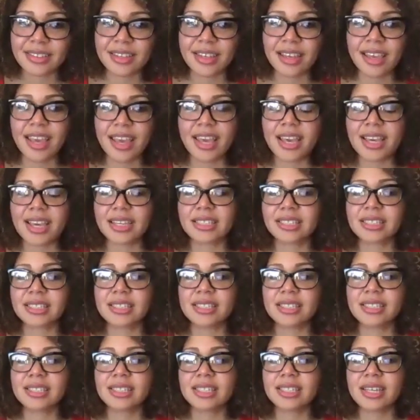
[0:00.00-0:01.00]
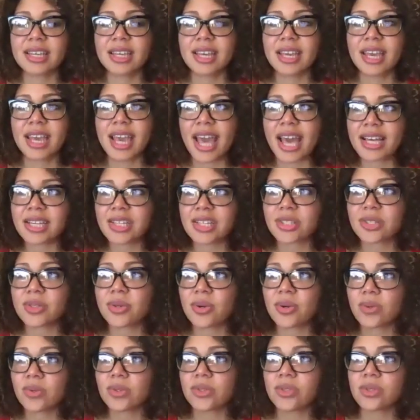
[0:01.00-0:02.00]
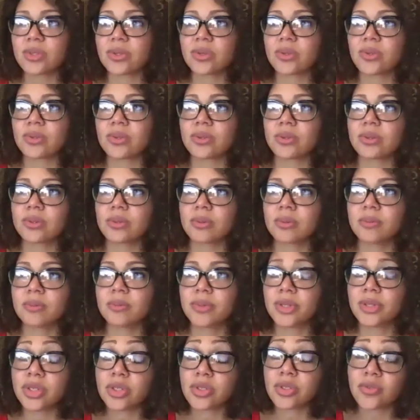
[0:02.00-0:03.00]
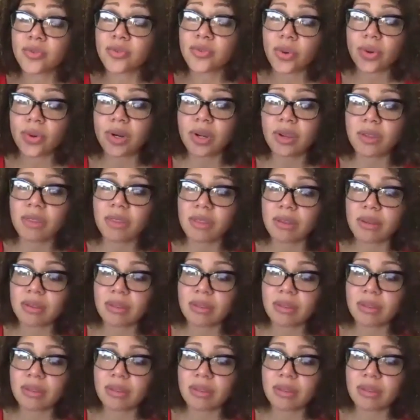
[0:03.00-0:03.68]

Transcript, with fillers: And it has to also push forward